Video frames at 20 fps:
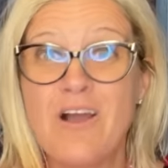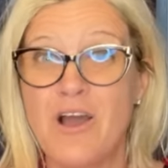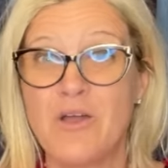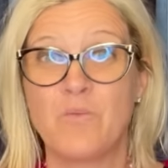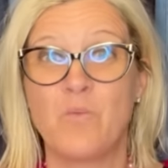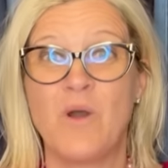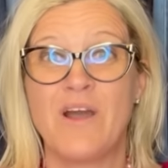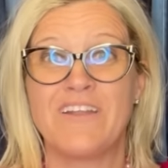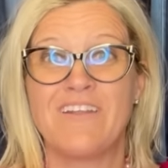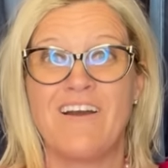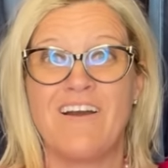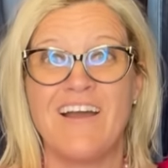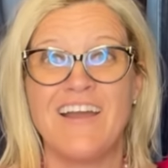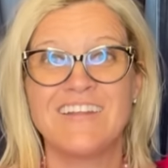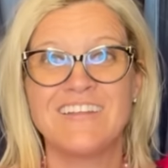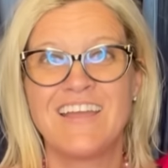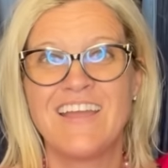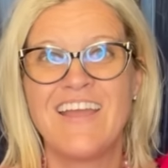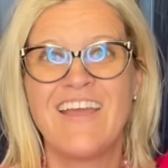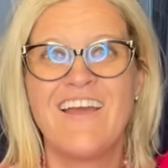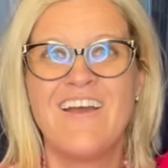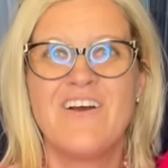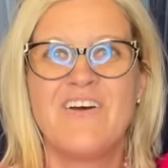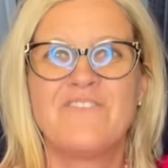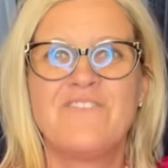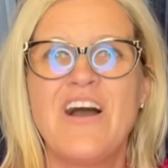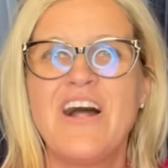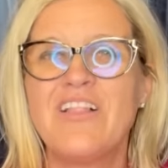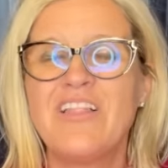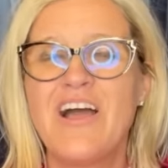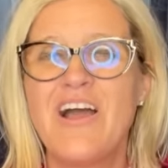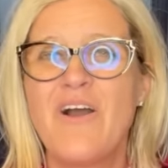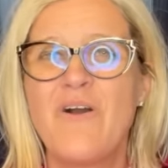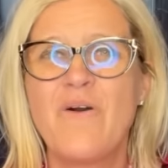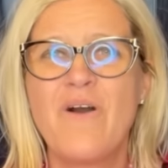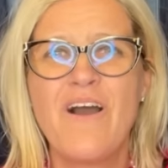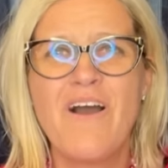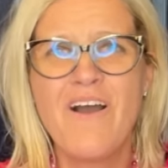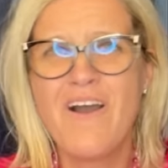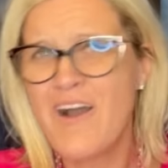on Whatnot.
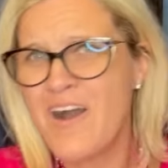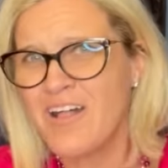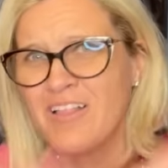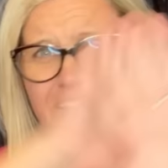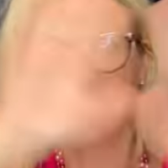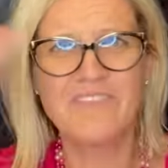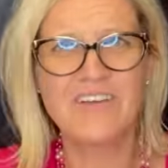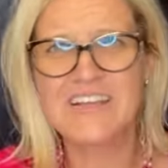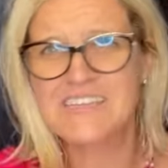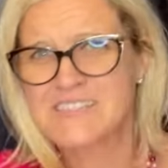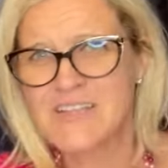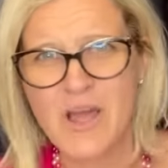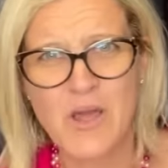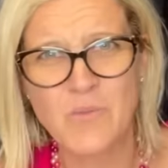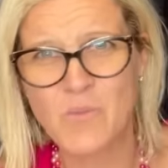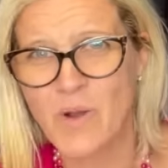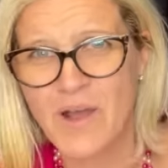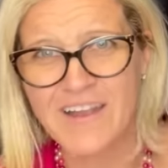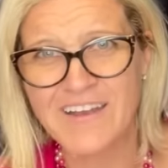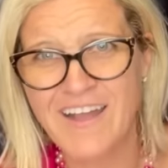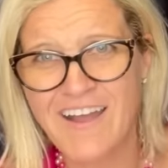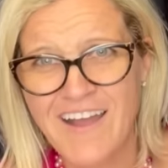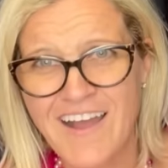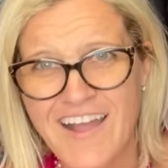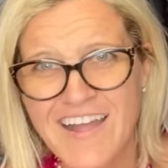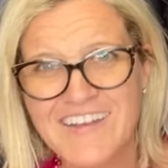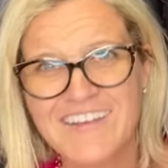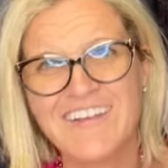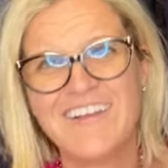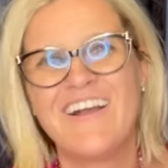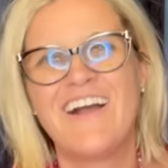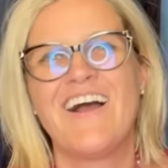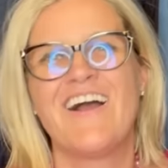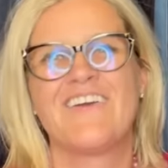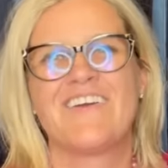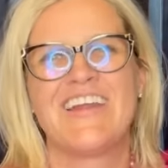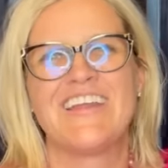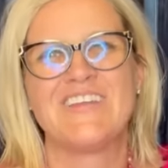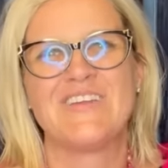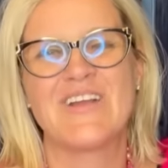Follow all of us on Whatnot.
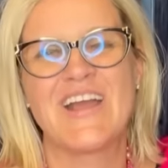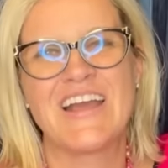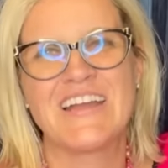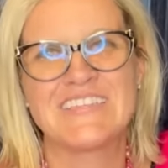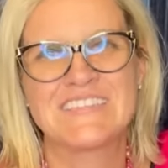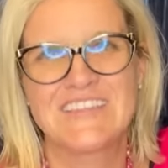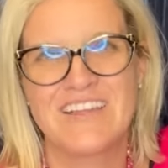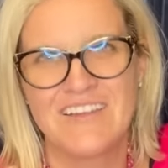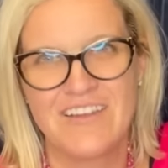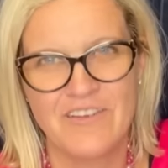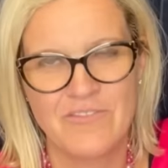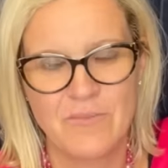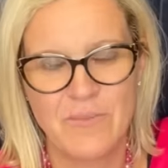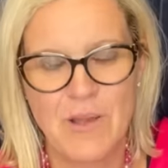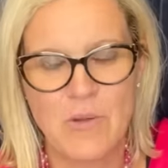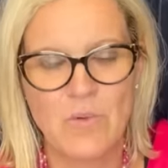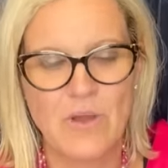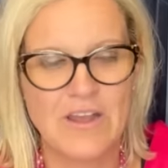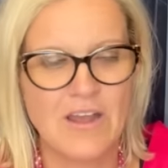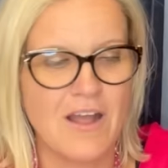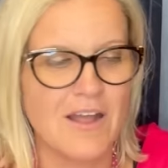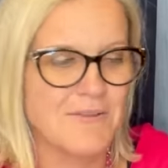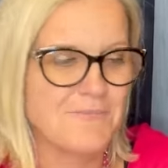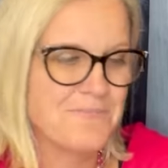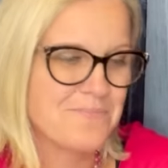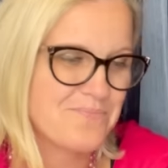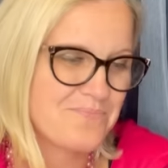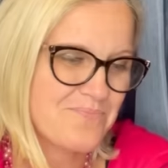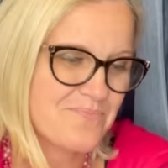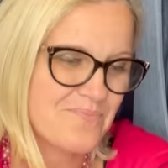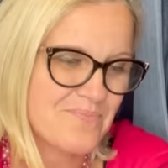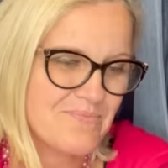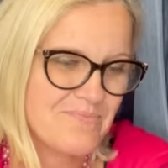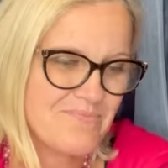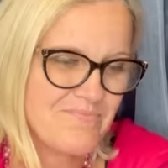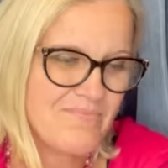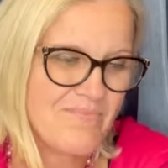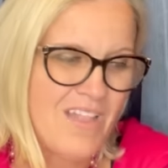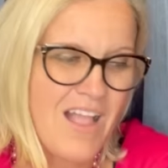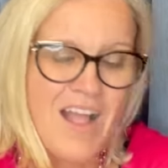All right, you guys, enough about Whatnot.
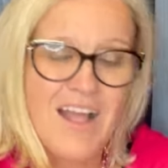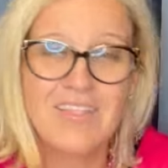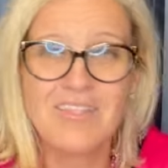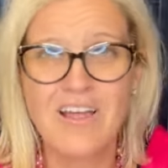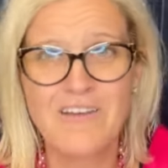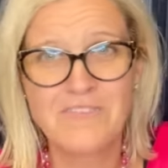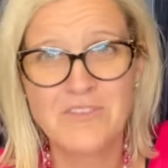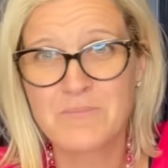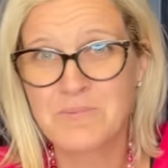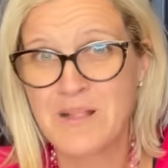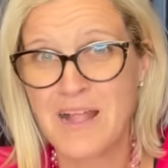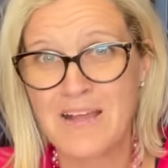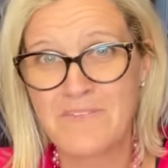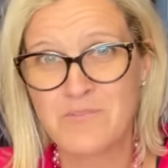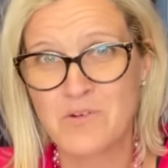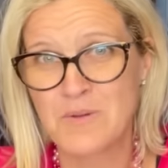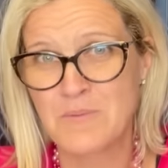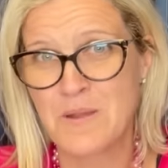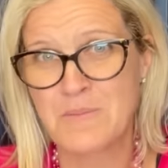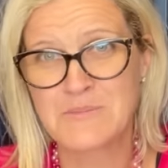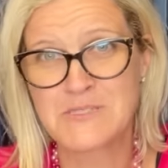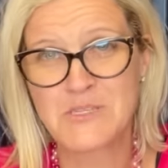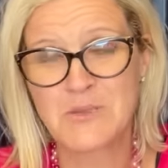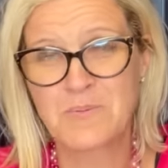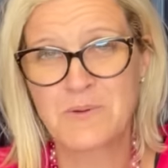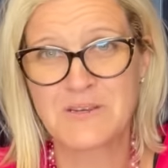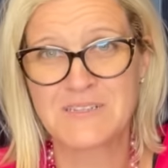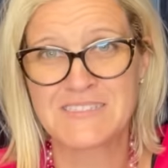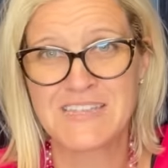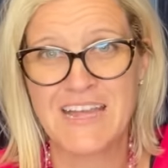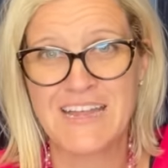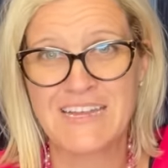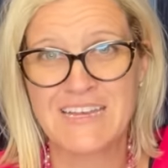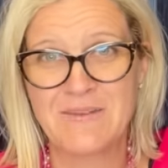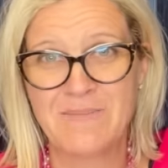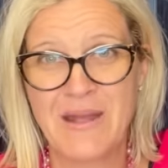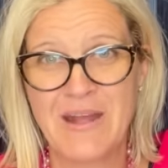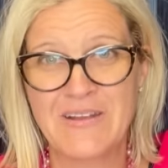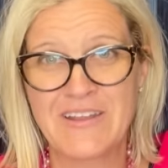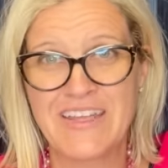I love the platform. I'm super excited
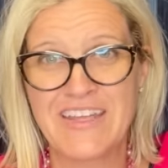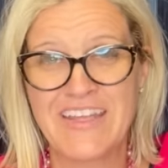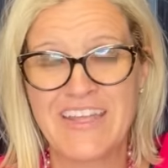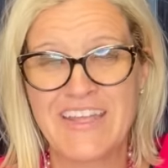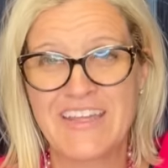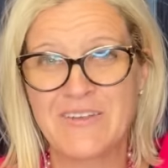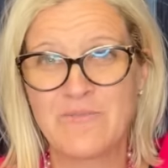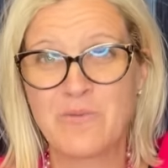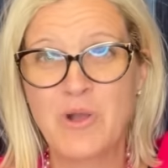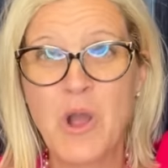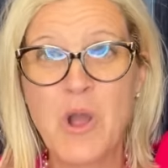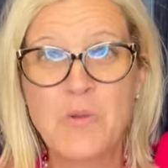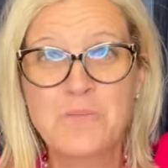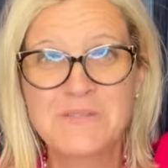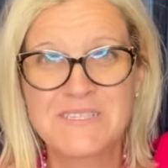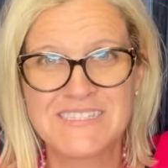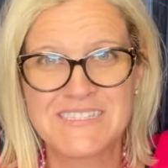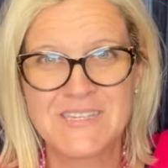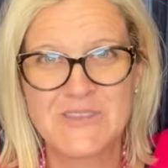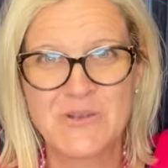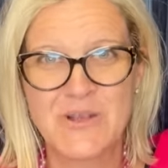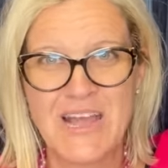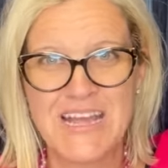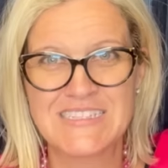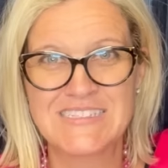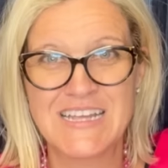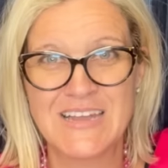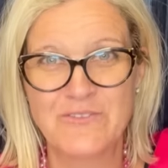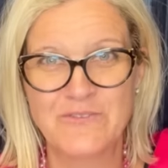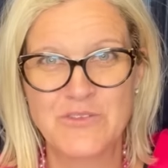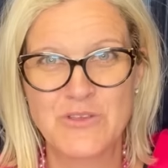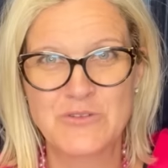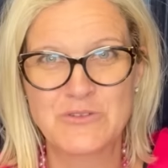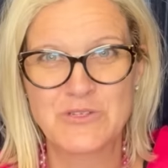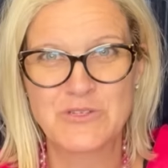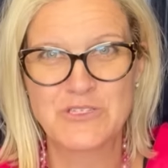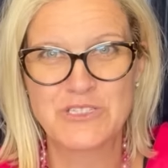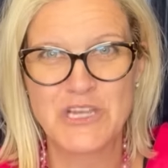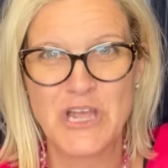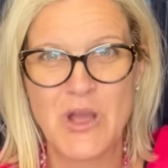about it and hope to see you guys at a
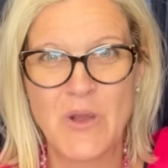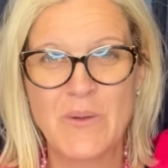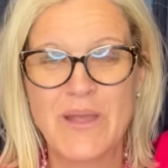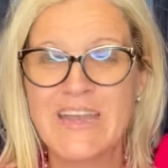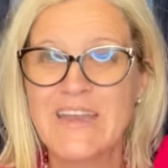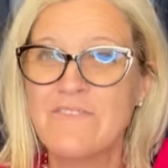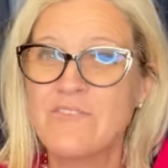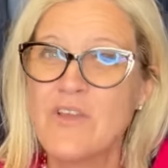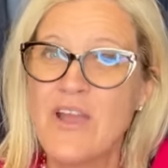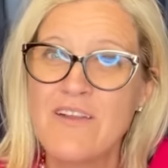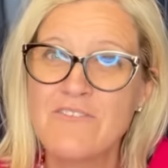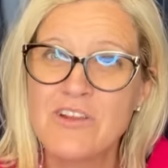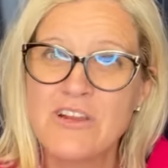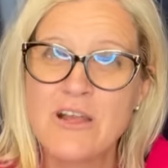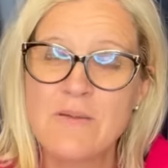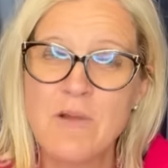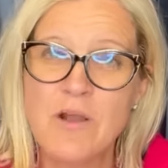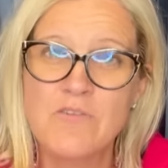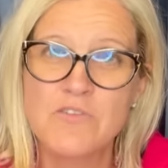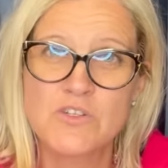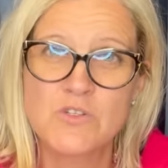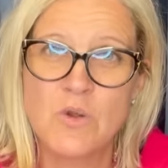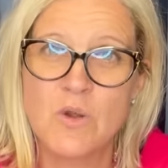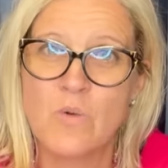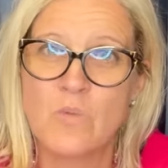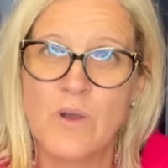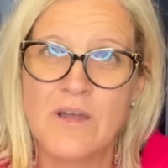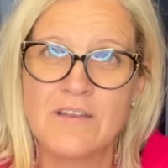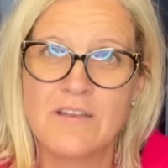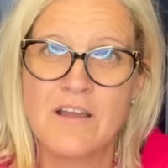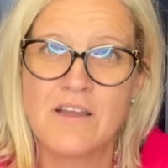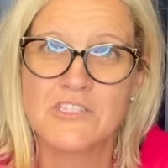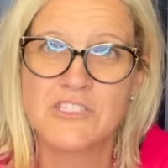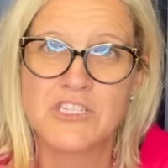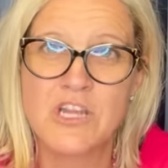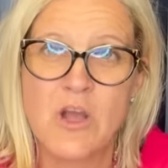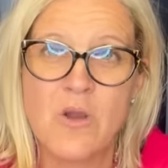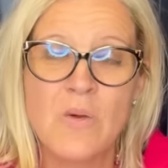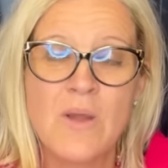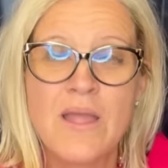future show. And if you ever come over to a Whatnot
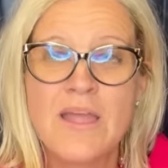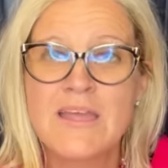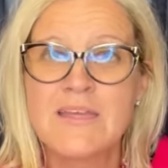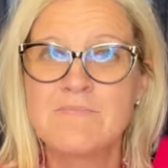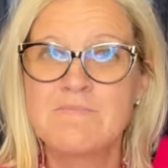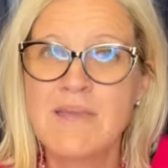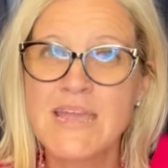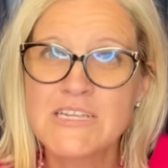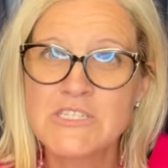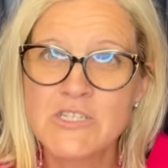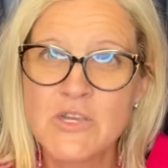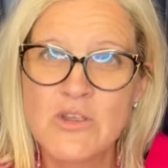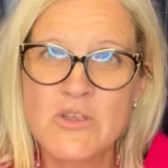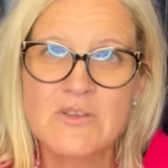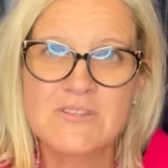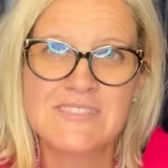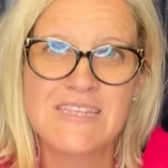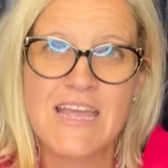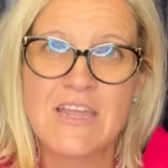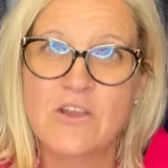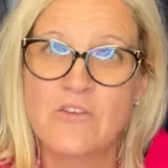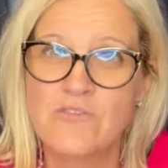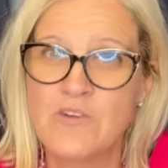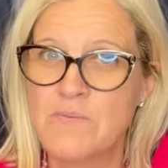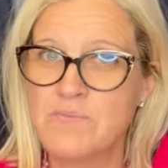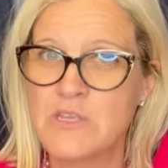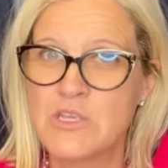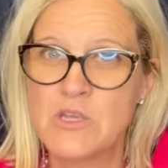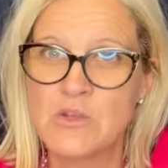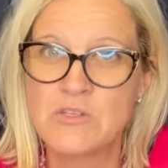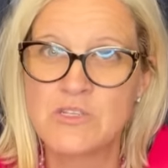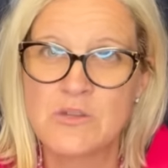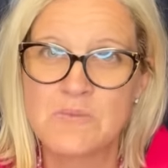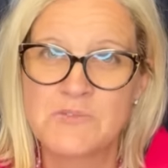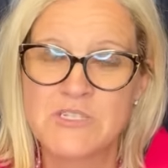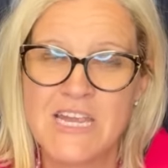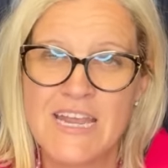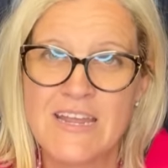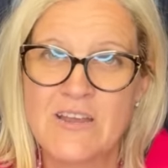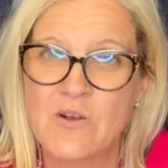show, make sure you say you're from the
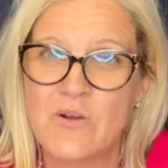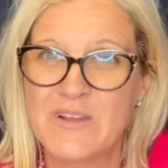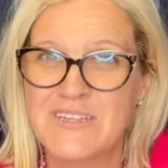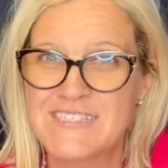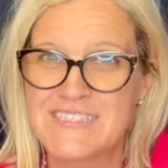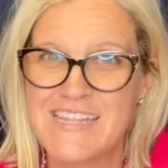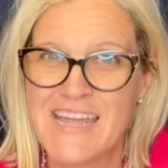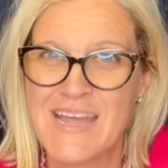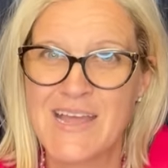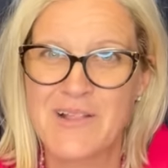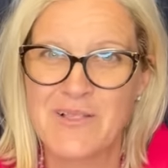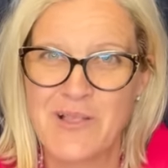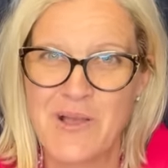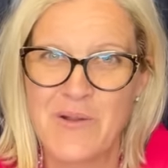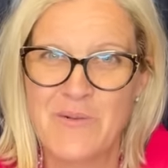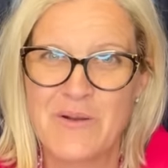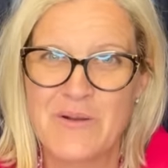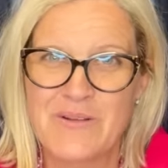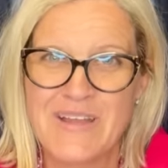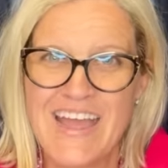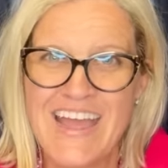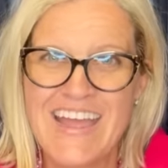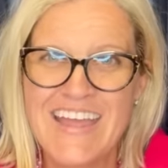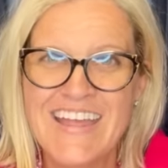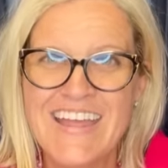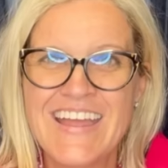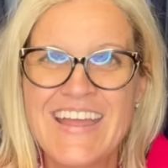YouTube channel and say hello, okay?